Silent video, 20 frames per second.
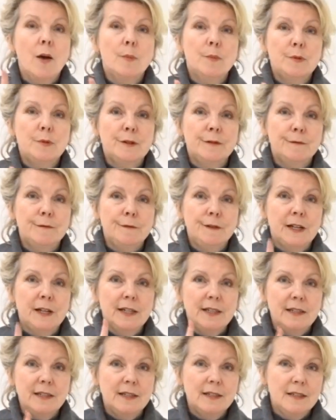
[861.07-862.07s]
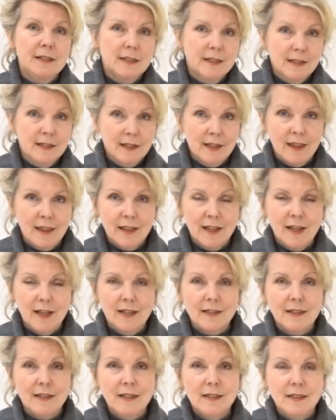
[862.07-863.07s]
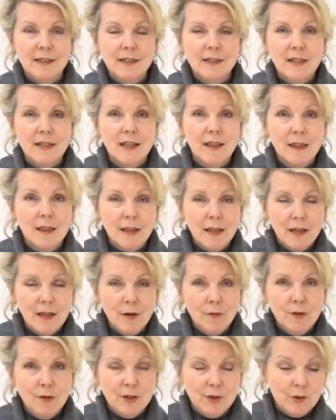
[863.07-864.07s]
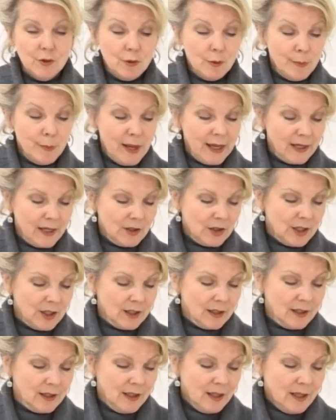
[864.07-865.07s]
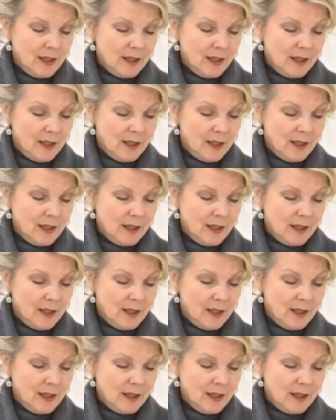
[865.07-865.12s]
provided that it is in the original packaging.